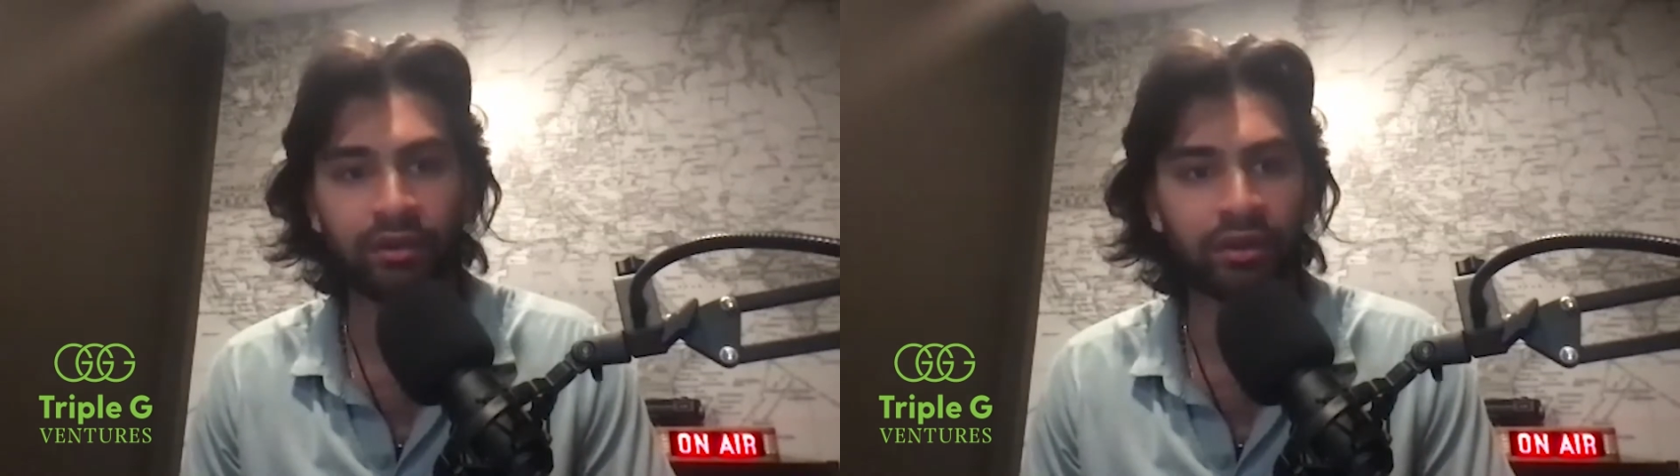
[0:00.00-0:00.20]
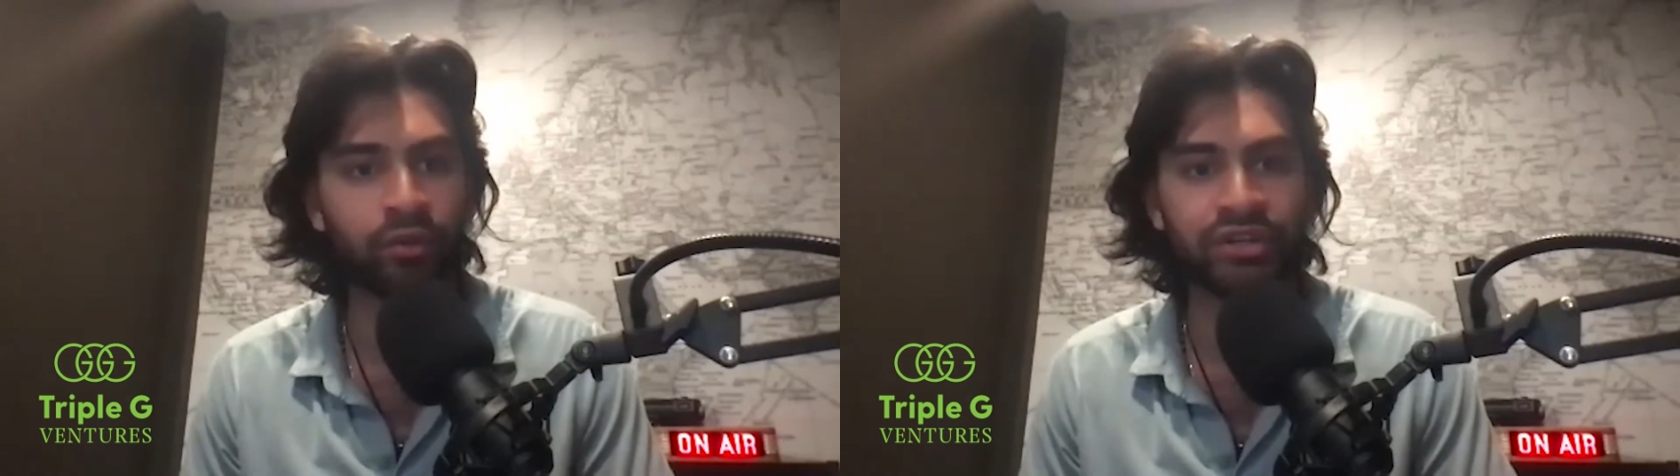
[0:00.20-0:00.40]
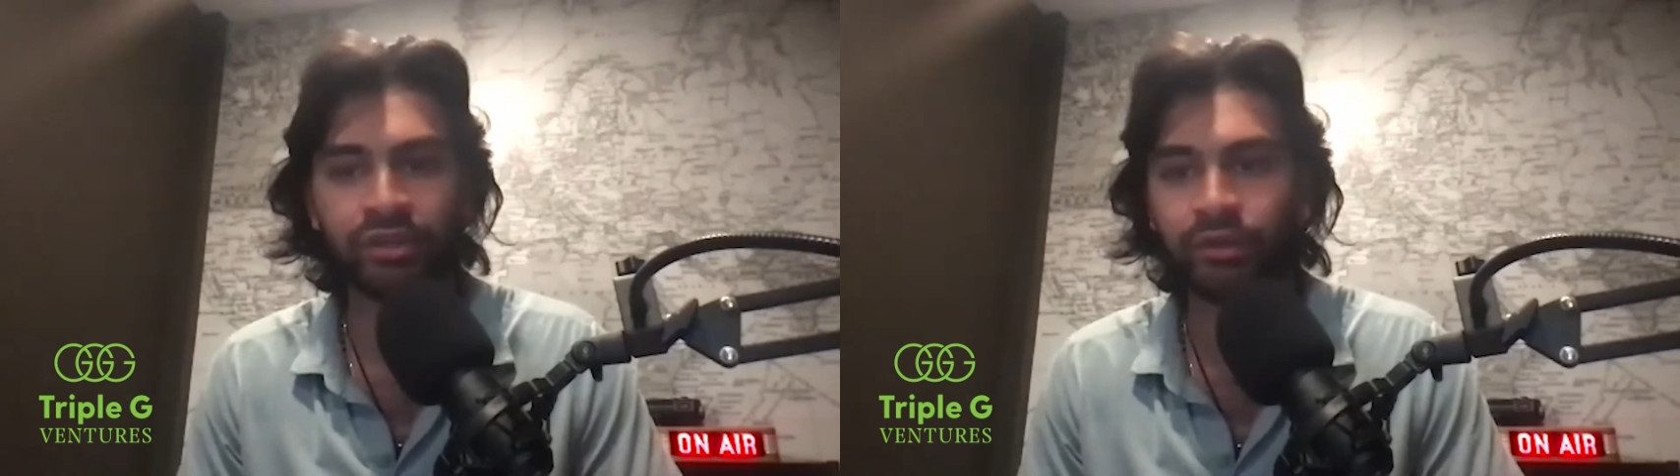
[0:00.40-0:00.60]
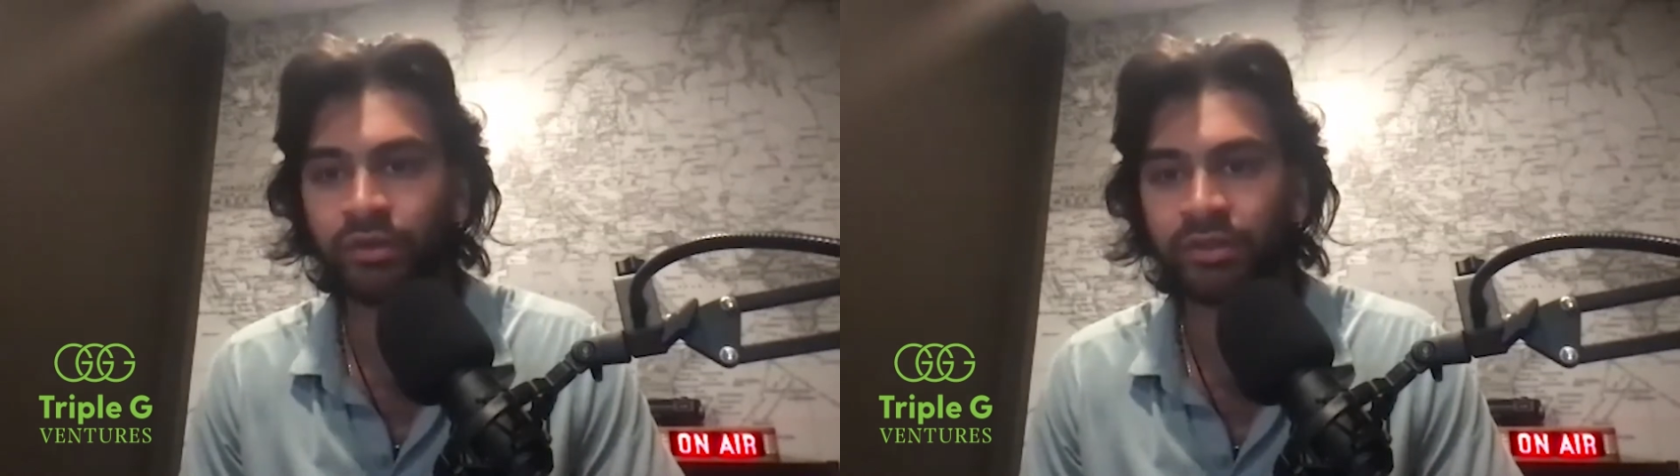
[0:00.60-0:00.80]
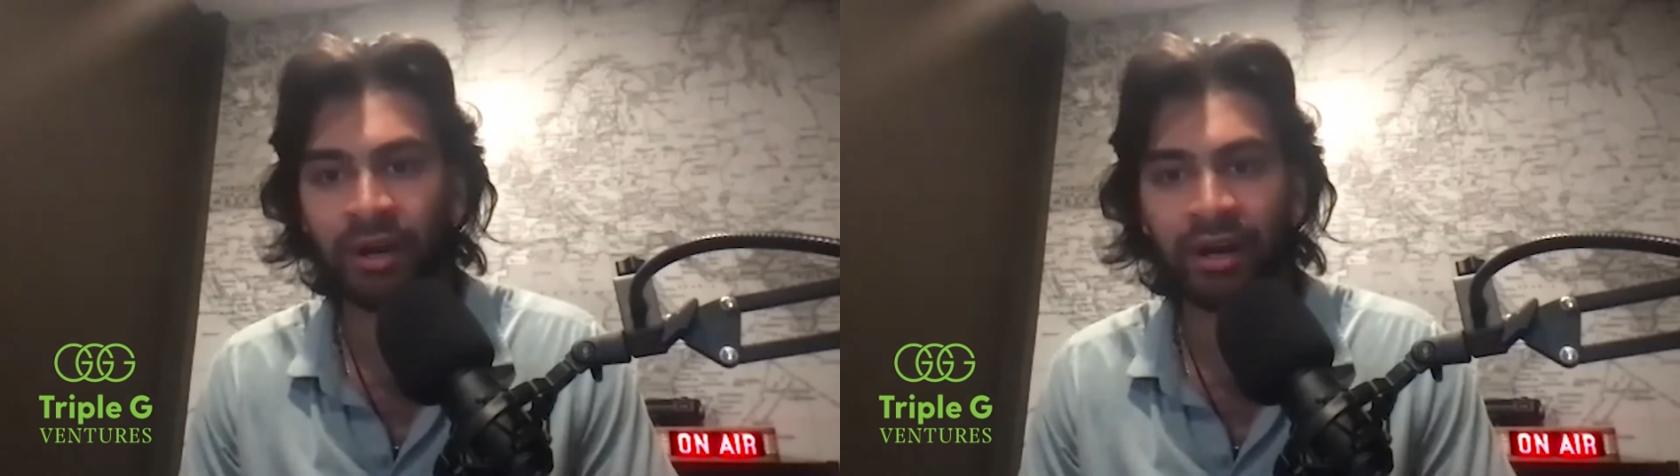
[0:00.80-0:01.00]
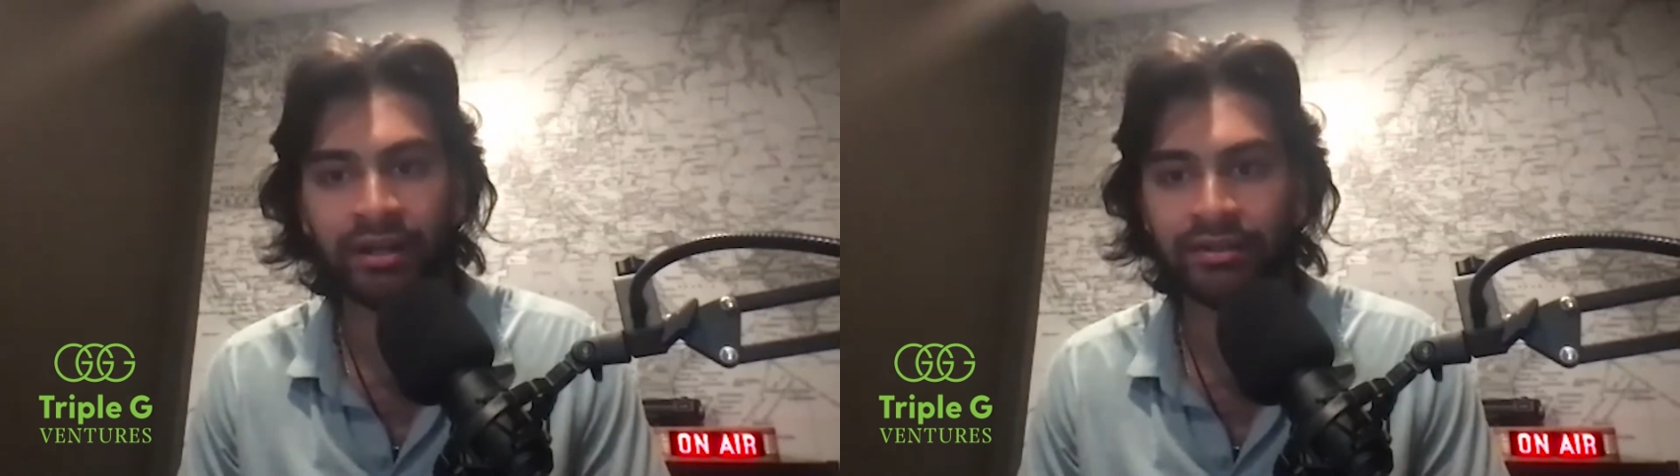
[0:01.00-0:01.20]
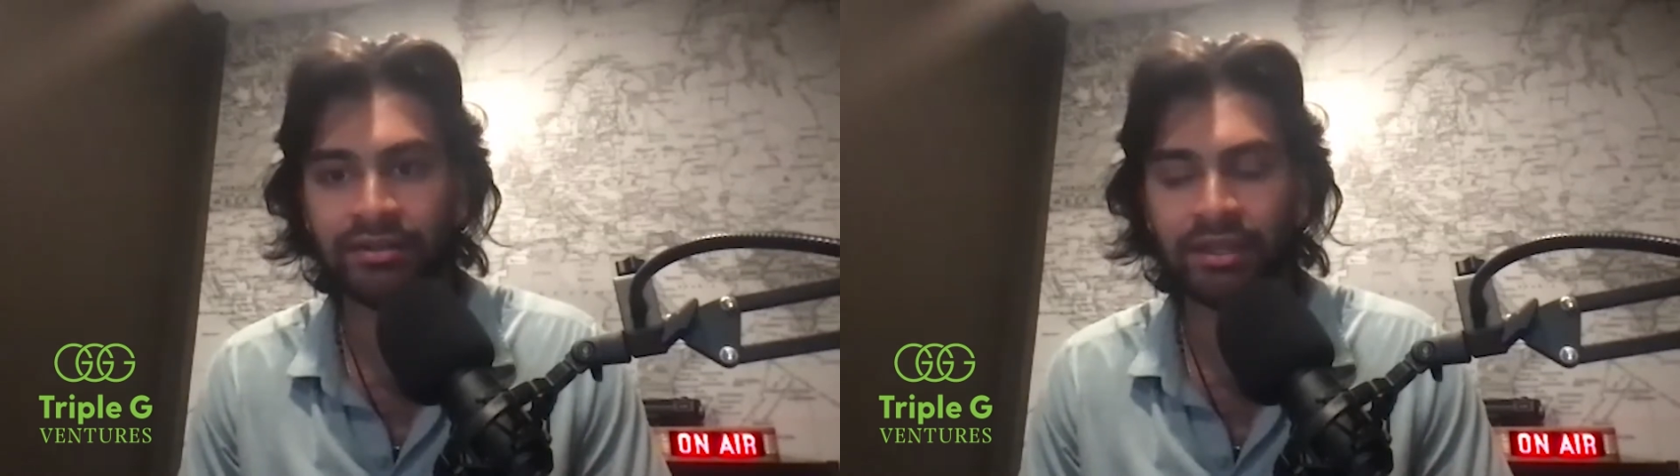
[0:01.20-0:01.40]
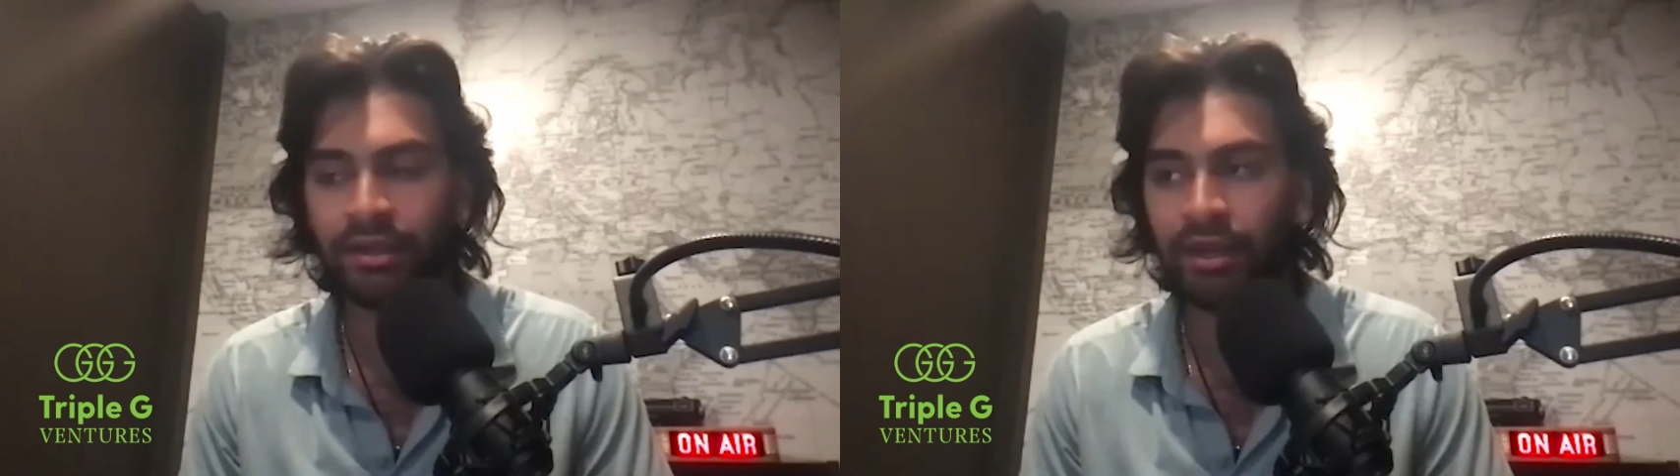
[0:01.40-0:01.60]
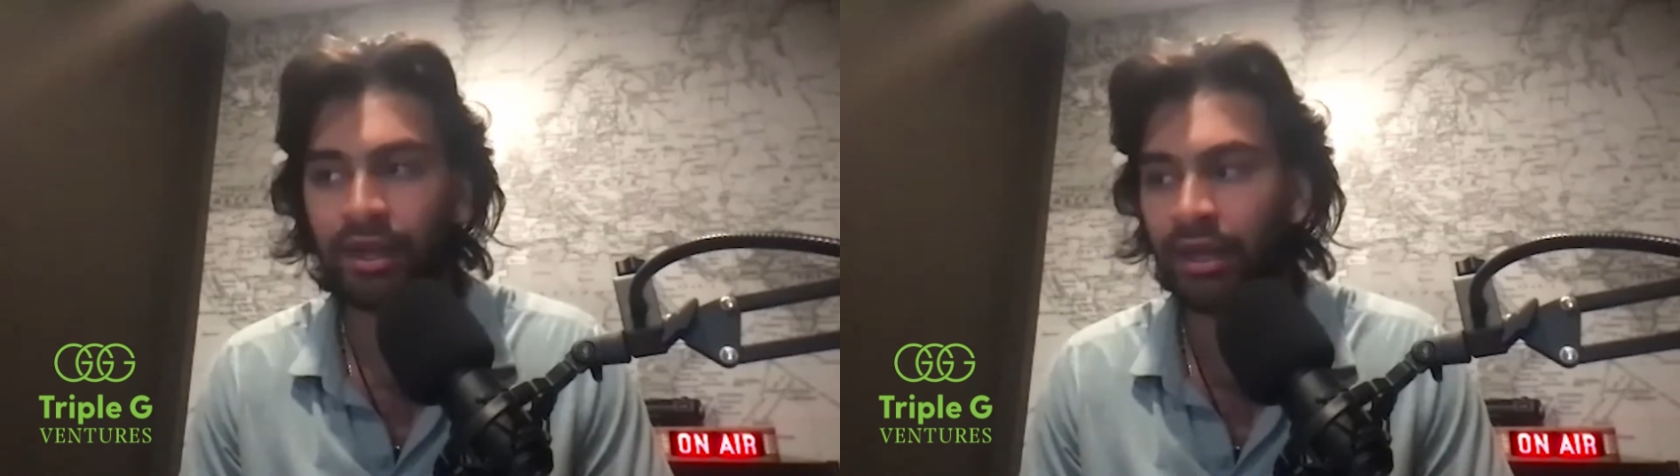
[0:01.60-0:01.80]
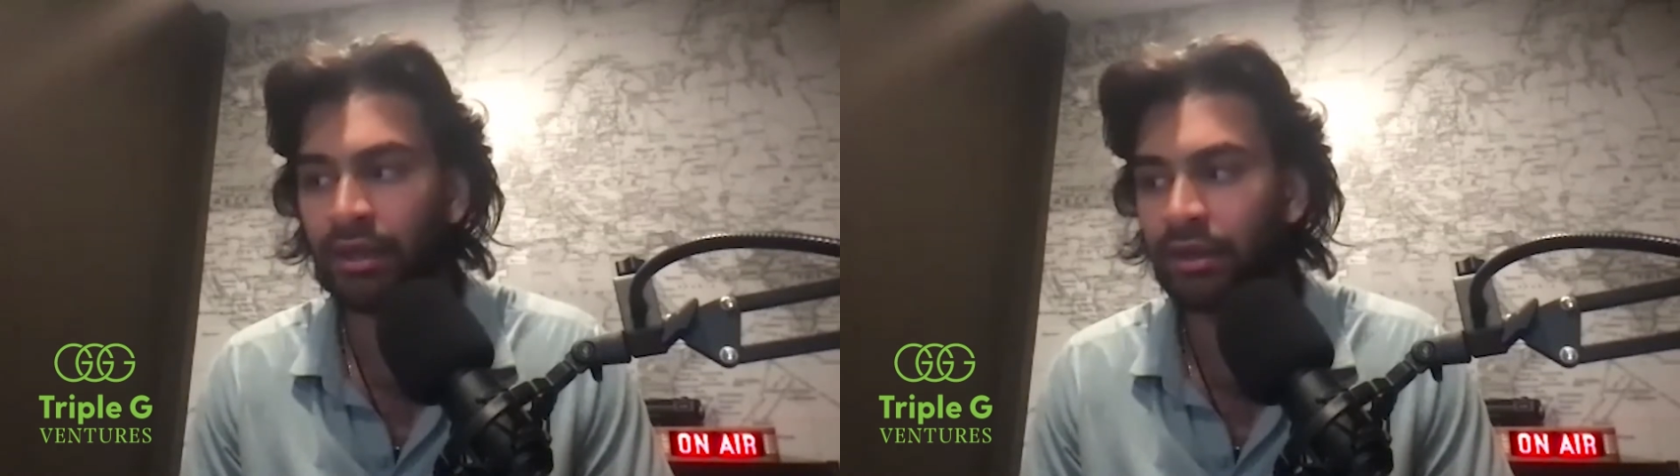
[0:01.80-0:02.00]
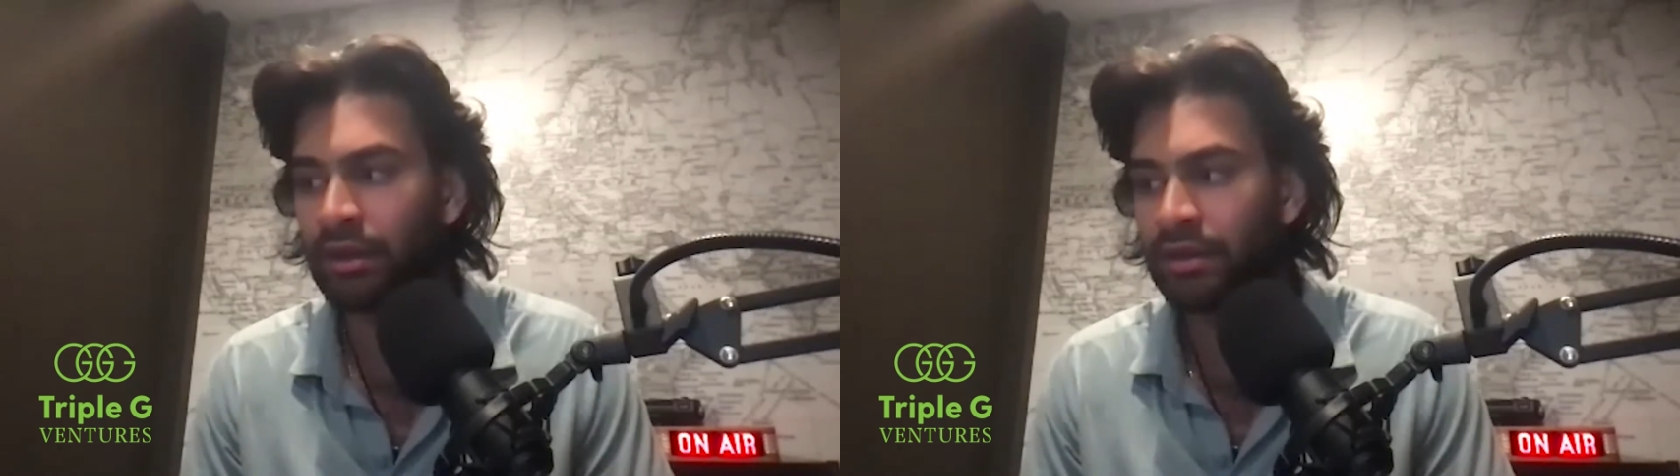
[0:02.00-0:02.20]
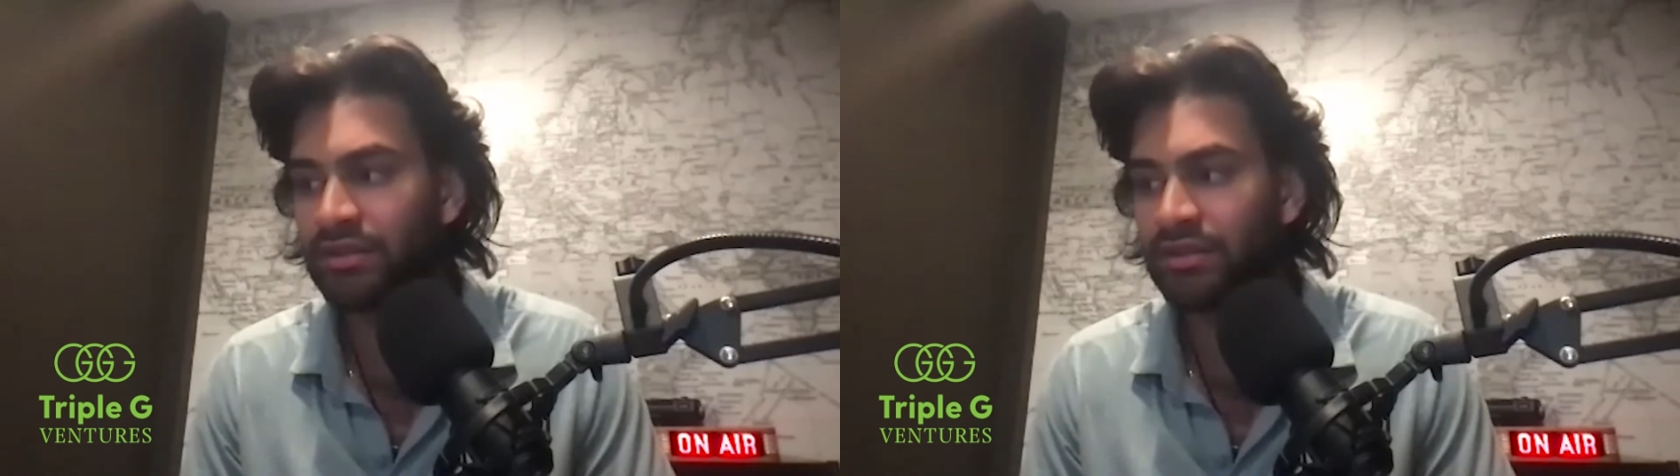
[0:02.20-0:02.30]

Christian Guzman's and